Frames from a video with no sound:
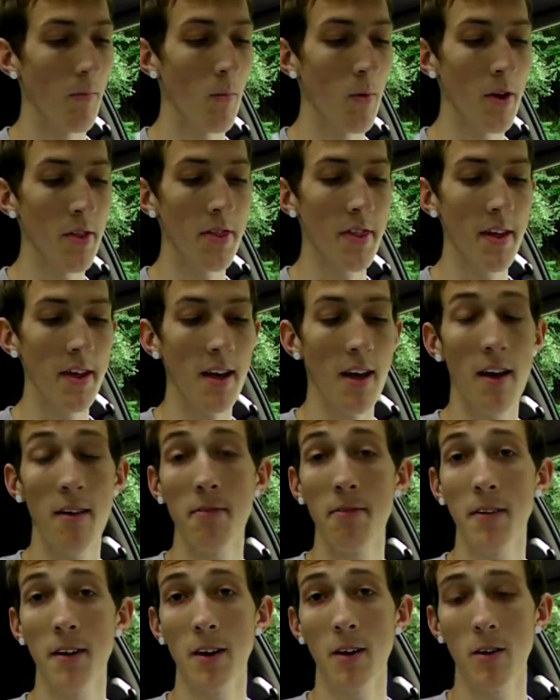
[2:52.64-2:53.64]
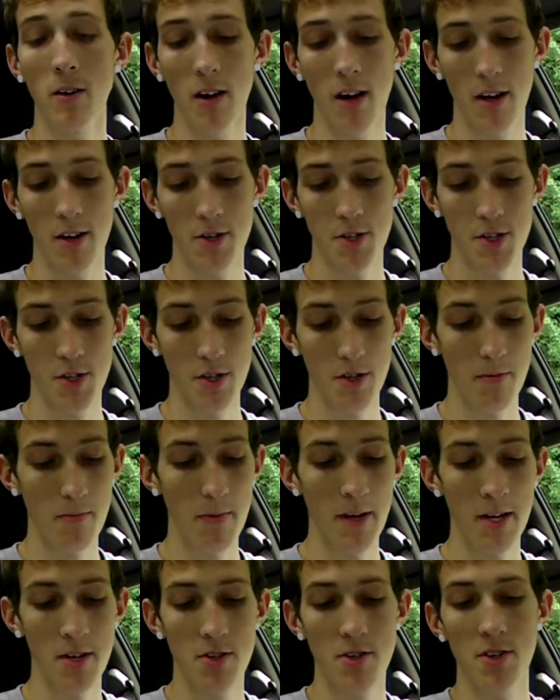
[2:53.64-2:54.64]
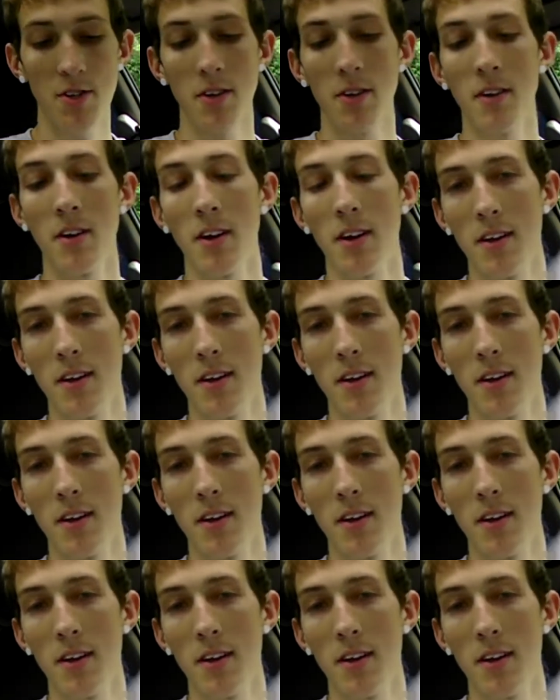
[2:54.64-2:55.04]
One thing I figured I should mention